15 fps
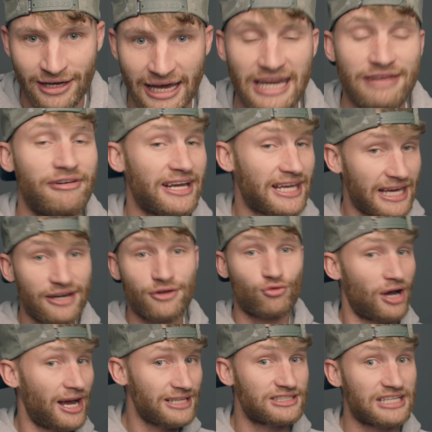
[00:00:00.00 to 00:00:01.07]
And if I get it
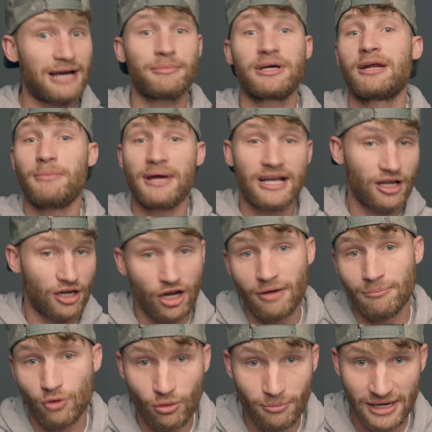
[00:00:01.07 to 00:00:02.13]
right, I'm gonna make a
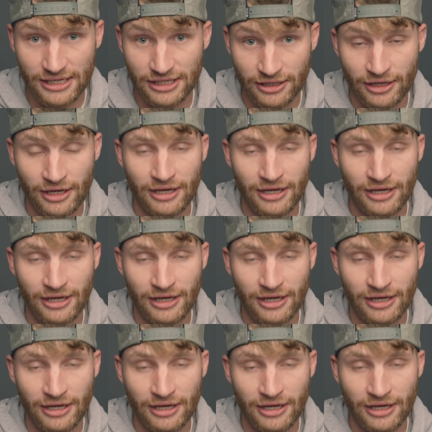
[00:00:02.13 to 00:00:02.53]
lot more money.